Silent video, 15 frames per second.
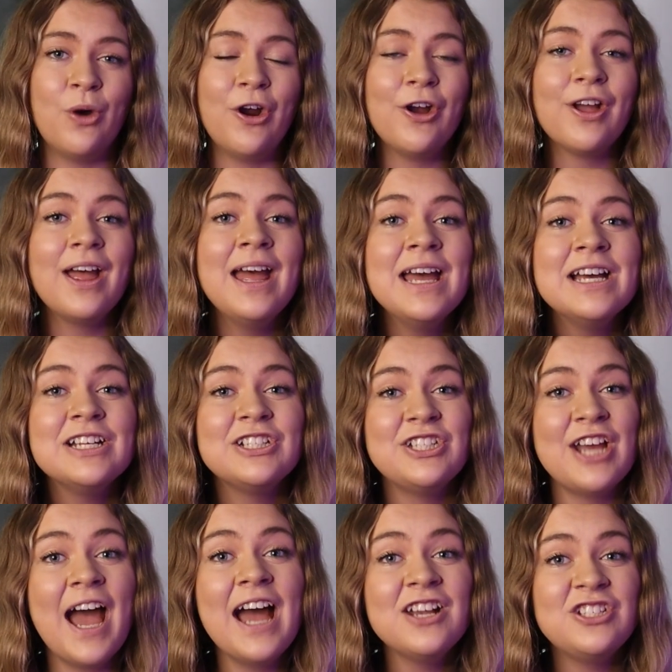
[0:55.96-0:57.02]
work,
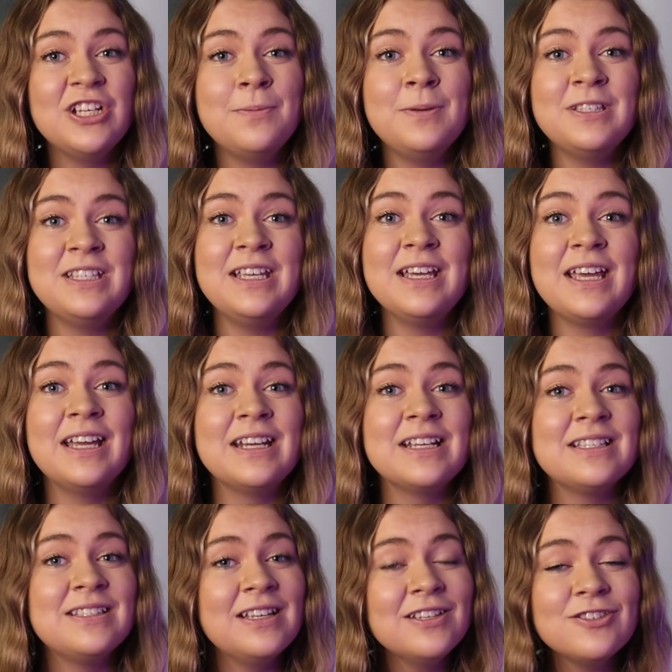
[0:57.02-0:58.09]
ChatGPT can
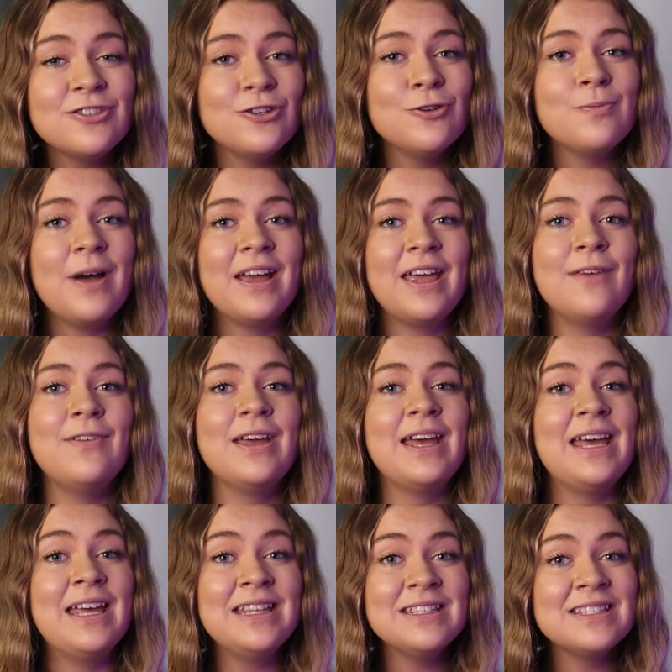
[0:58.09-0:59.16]
assist you by giving
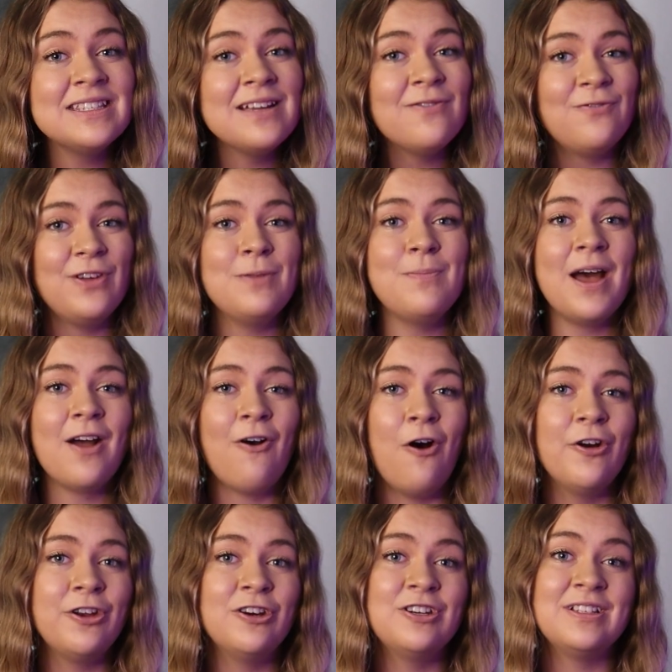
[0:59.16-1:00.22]
instant feedback
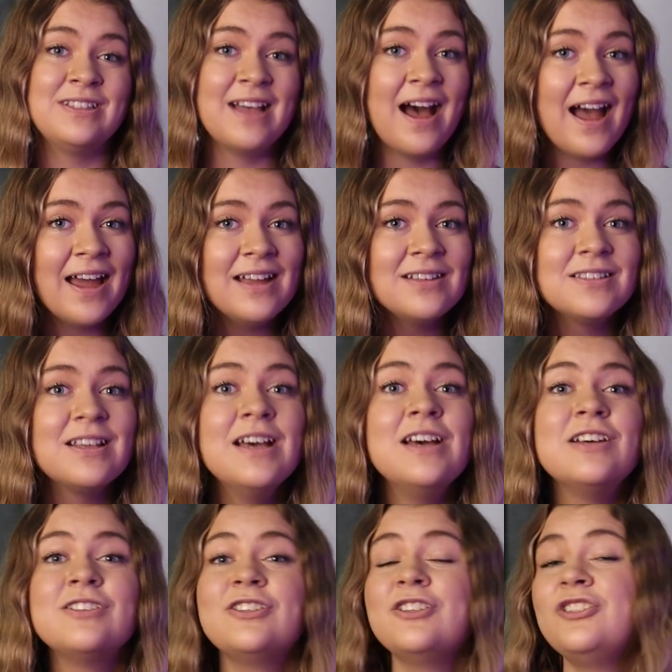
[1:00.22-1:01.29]
on your designs,
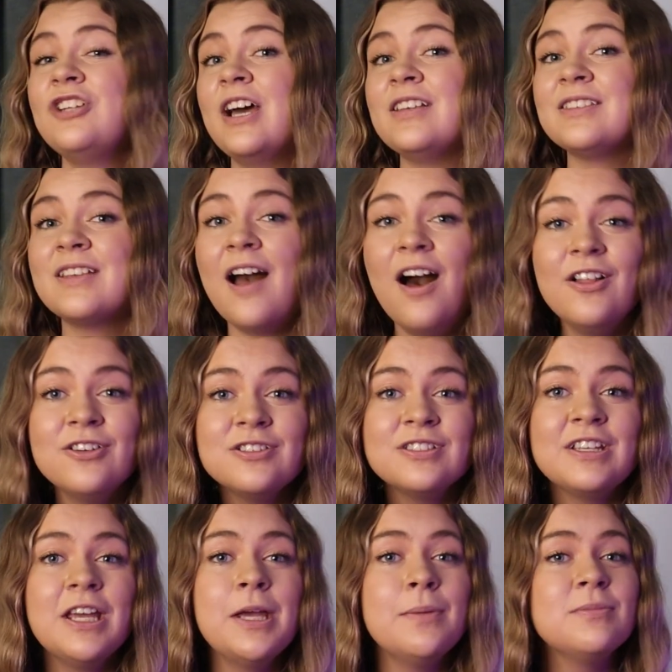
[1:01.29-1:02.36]
suggest color
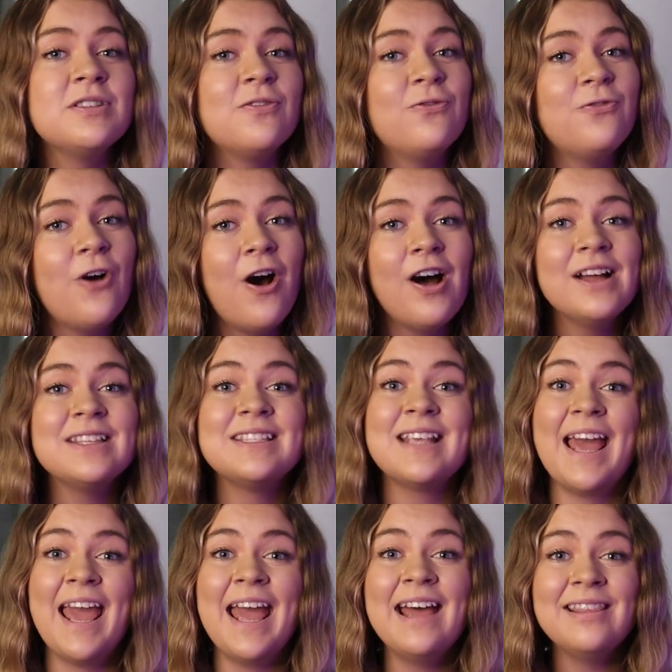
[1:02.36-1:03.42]
schemes,
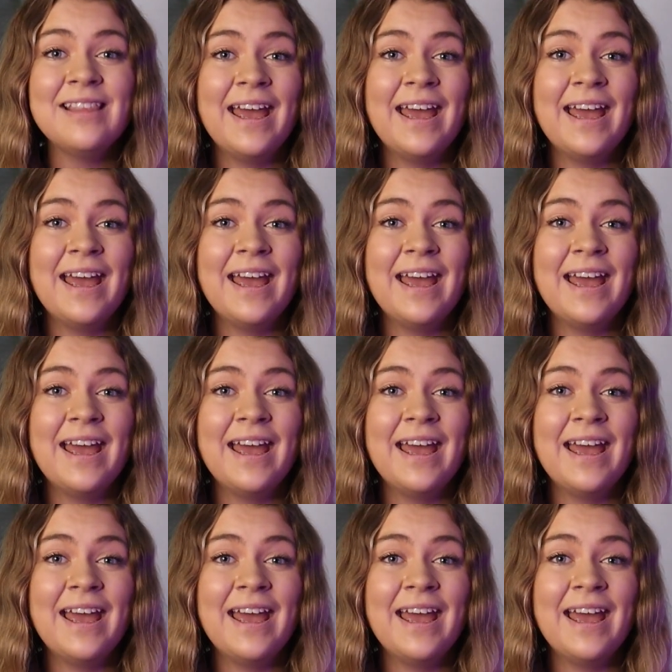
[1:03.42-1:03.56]
fonts, and